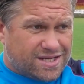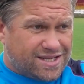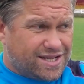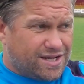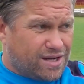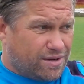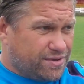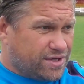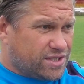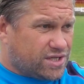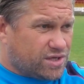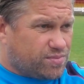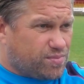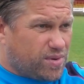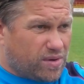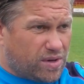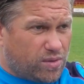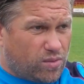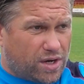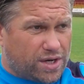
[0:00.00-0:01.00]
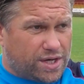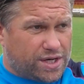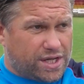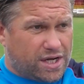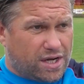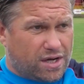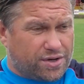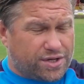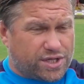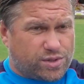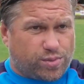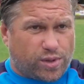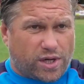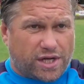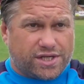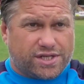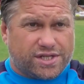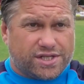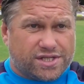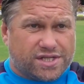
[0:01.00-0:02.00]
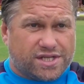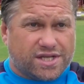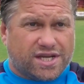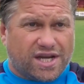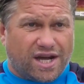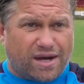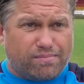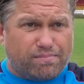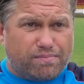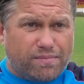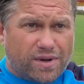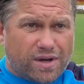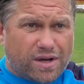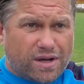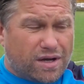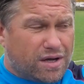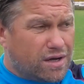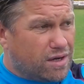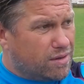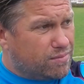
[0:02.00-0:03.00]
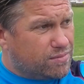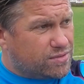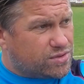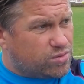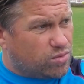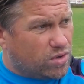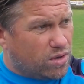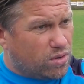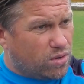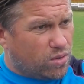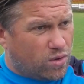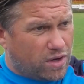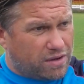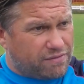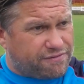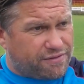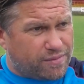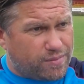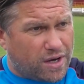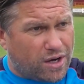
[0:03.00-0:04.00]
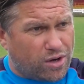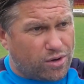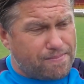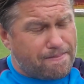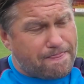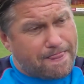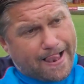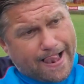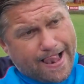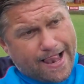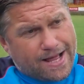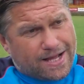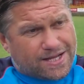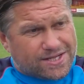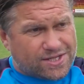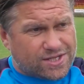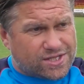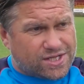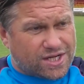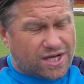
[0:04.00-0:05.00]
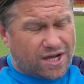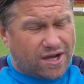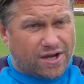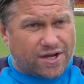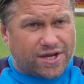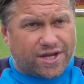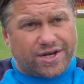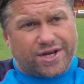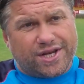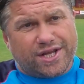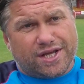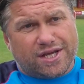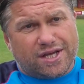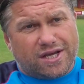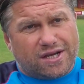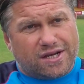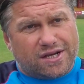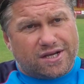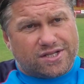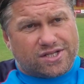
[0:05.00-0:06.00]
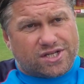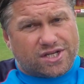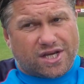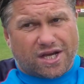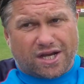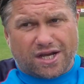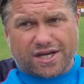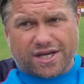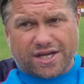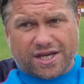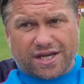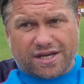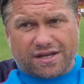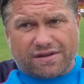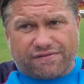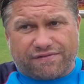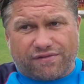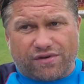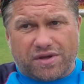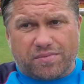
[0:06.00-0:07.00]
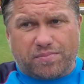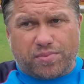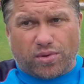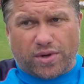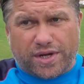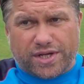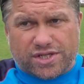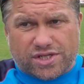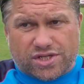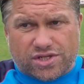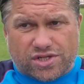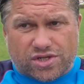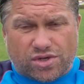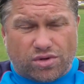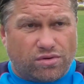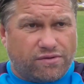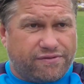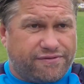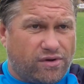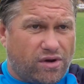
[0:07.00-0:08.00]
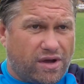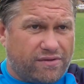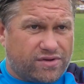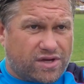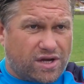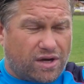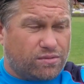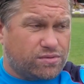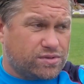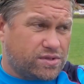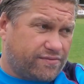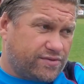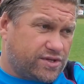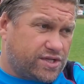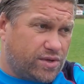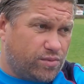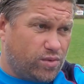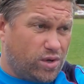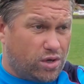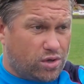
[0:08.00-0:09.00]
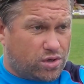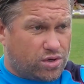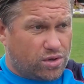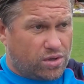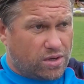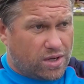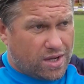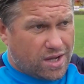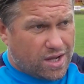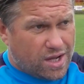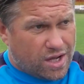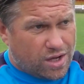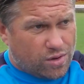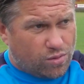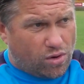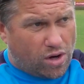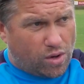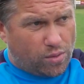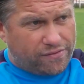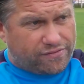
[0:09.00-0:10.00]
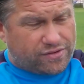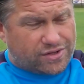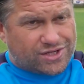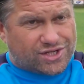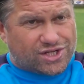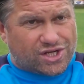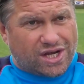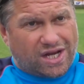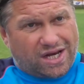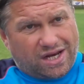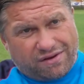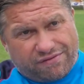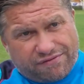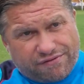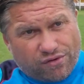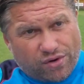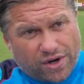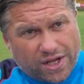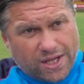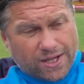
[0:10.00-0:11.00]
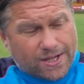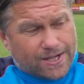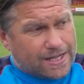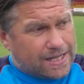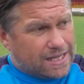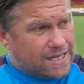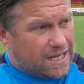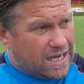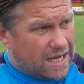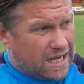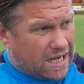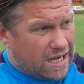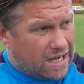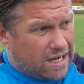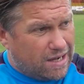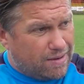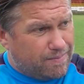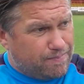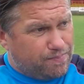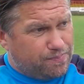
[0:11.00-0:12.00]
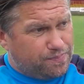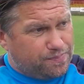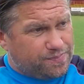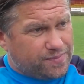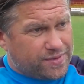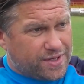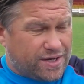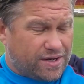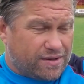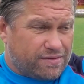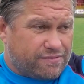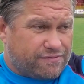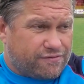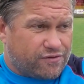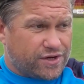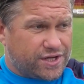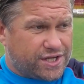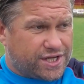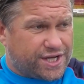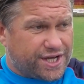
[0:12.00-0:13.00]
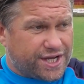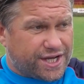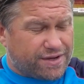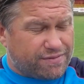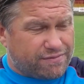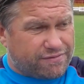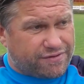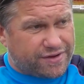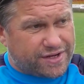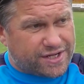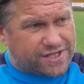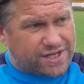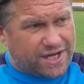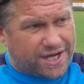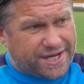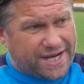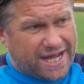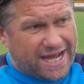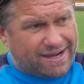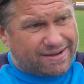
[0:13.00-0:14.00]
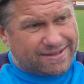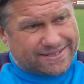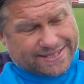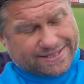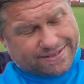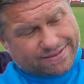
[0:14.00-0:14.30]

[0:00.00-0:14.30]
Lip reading: you know, this is probably one of the hardest places to come as well, away from home. So to go and get the 3 points and score 5 goals, obviously we look at why we've conceded 3, you know, free kick and things like that,